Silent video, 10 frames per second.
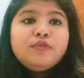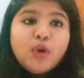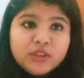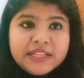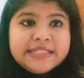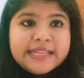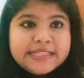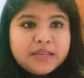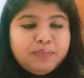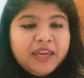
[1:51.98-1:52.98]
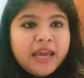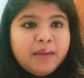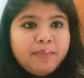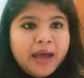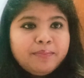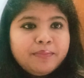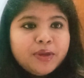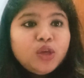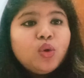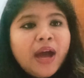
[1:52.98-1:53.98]
For this SAP ABAP,
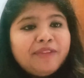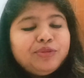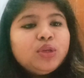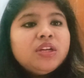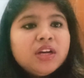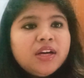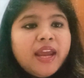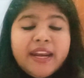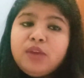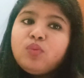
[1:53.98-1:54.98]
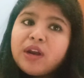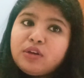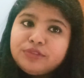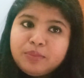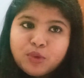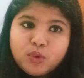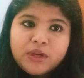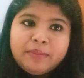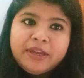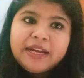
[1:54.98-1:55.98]
you have to learn any one of the
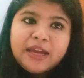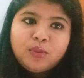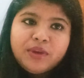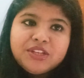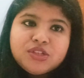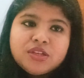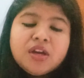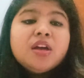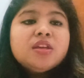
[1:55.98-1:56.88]
programming language.